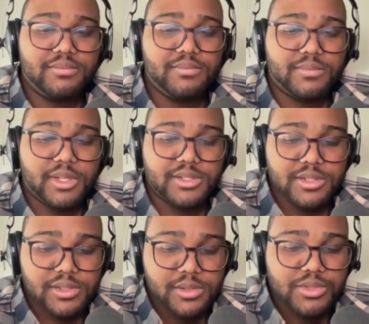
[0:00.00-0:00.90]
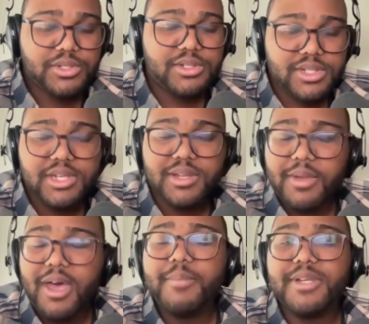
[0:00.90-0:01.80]
The solutions end up
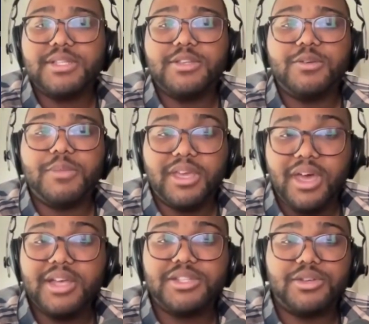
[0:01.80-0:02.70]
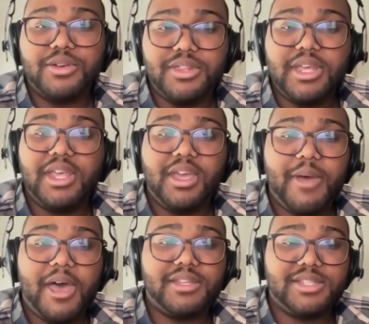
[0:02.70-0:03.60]
coming to you because you're thinking
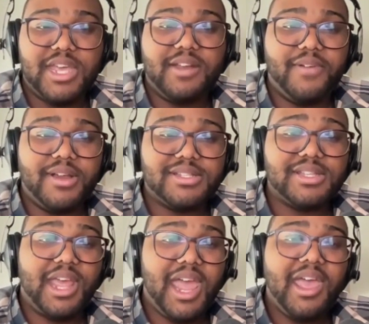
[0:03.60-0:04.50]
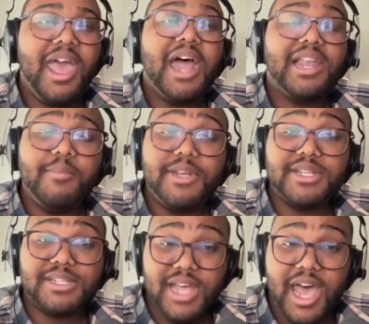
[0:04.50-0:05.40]
about the data first. Like, hey, let me
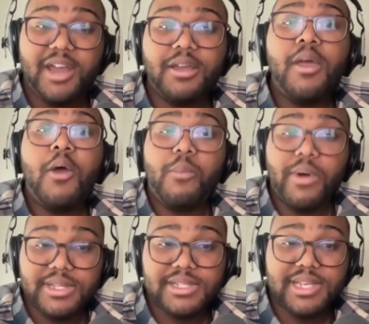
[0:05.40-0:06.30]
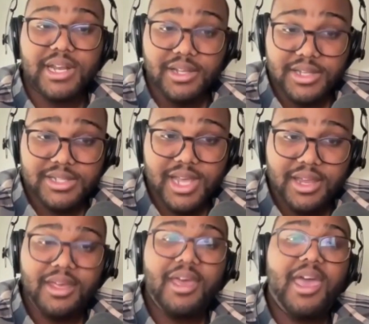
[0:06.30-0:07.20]
design what this data looks
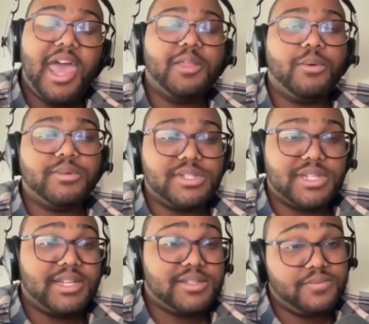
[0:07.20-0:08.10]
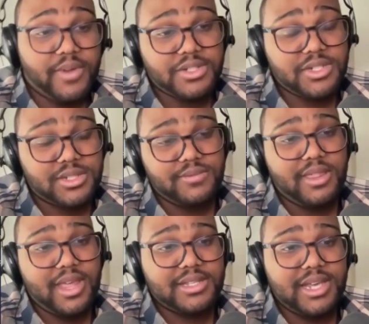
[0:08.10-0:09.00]
like, and then we'll design some functions
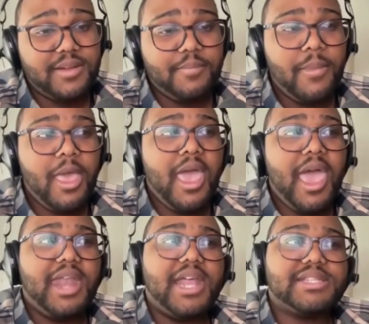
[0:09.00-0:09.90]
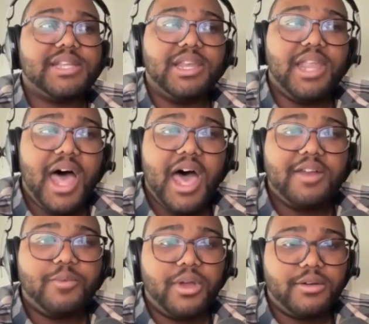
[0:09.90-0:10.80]
around that data. And that's a lot
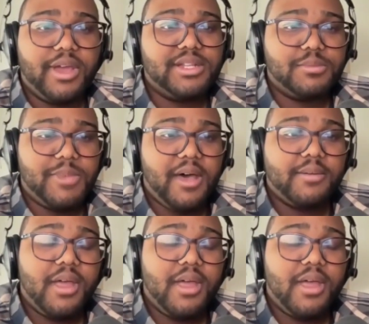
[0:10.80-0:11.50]
of what Grain's about,